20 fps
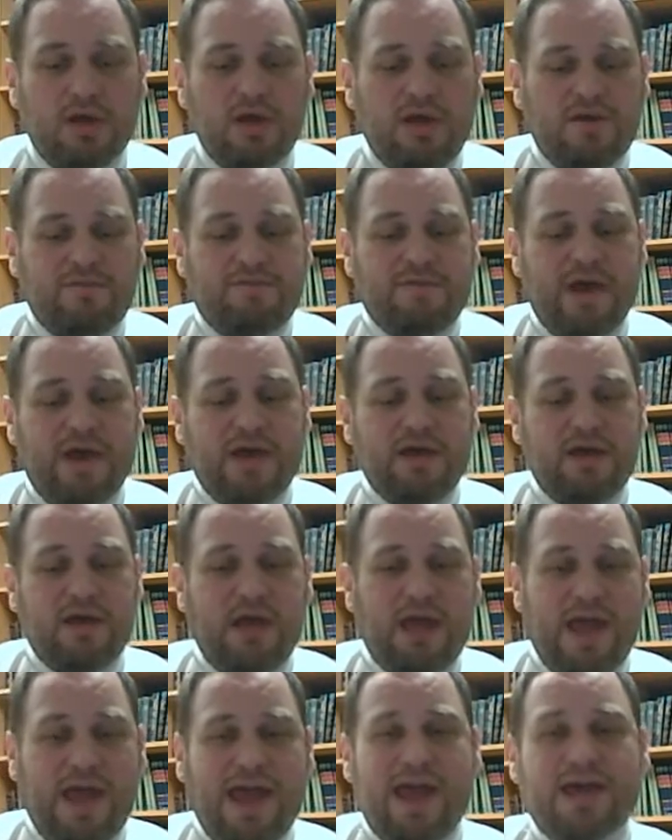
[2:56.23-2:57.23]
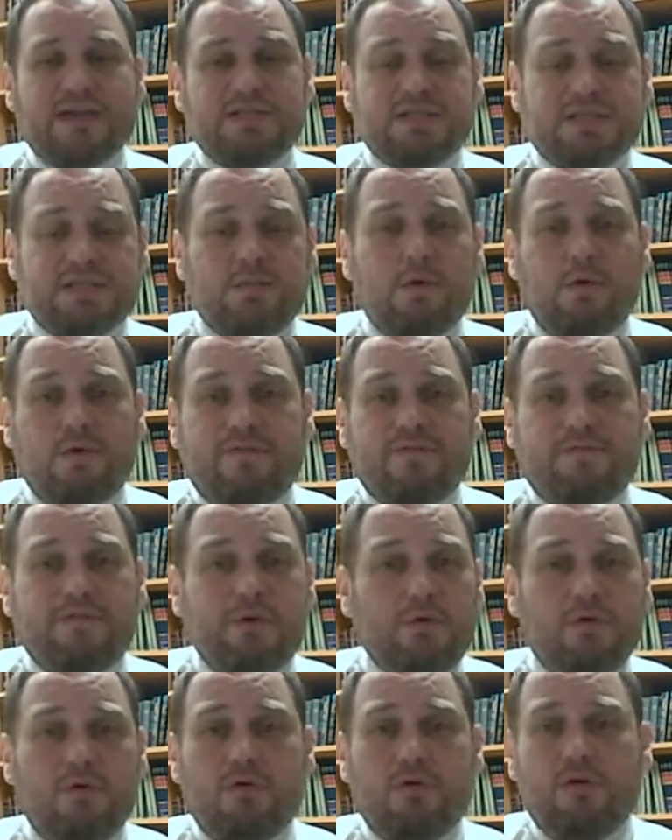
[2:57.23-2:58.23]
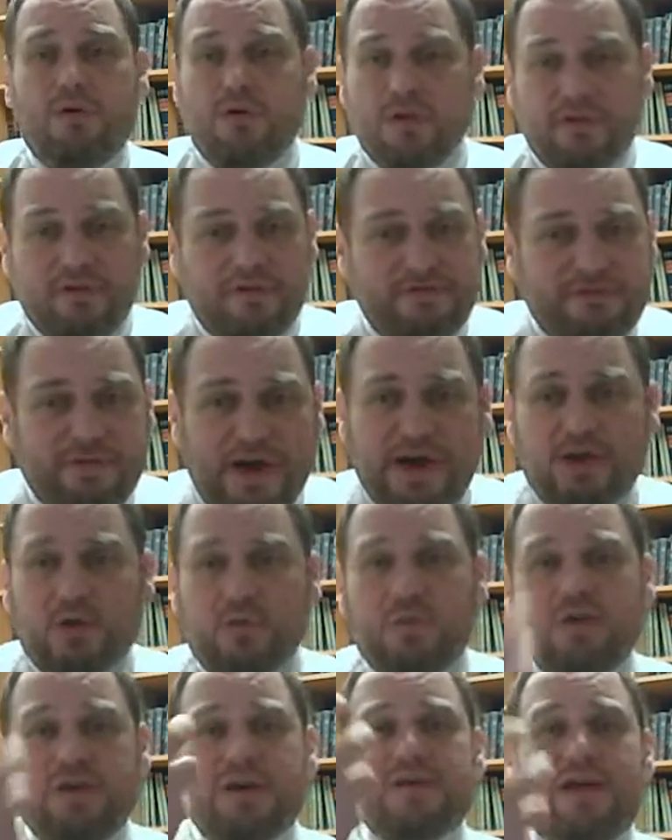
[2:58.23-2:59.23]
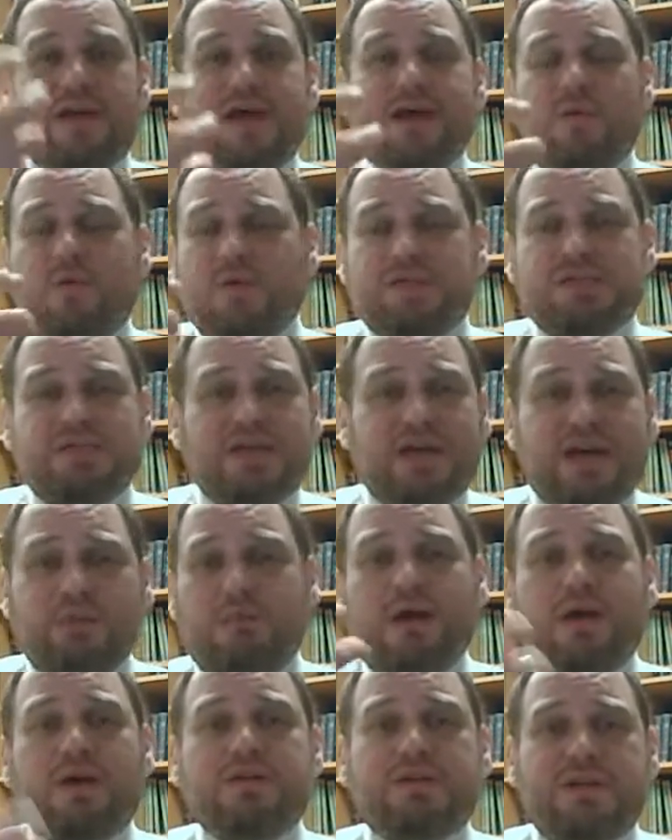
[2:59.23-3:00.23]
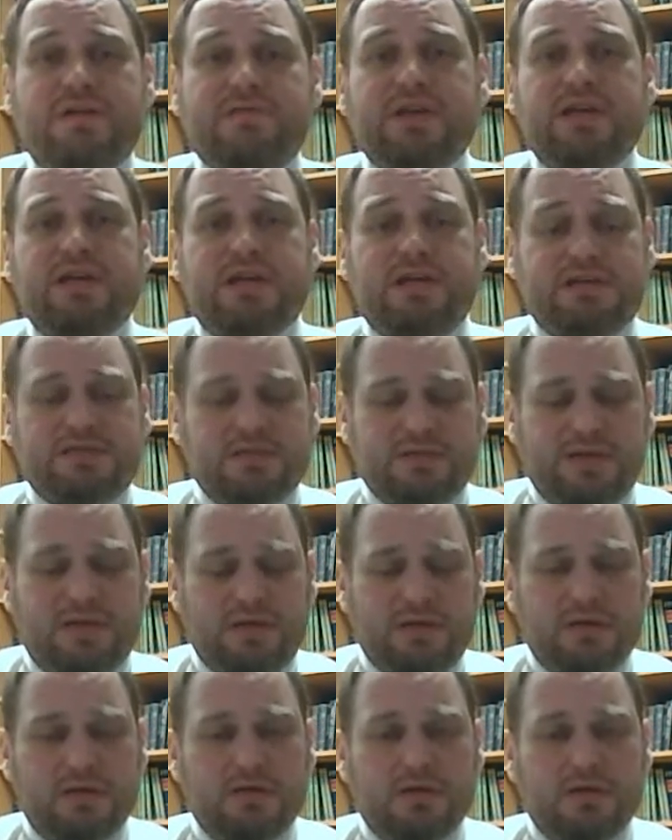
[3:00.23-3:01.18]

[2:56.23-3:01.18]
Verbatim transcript: if I add some more fuel, the fire will ignite once again relatively easily.